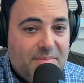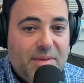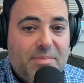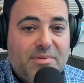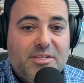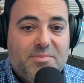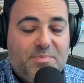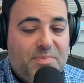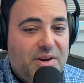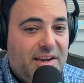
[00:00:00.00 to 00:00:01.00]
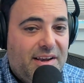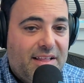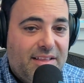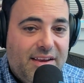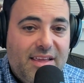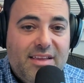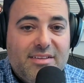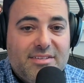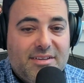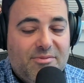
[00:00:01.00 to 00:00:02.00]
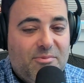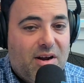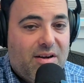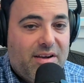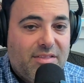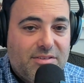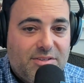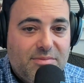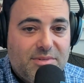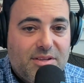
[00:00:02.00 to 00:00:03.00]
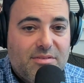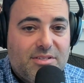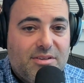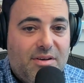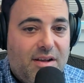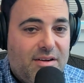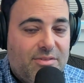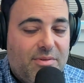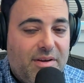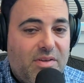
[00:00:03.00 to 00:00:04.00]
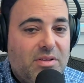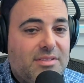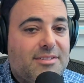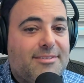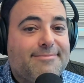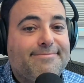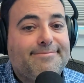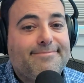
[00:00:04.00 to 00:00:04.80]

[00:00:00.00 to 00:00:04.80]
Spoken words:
of people just putting in LEDs and wiring those tombstones to 120 volts.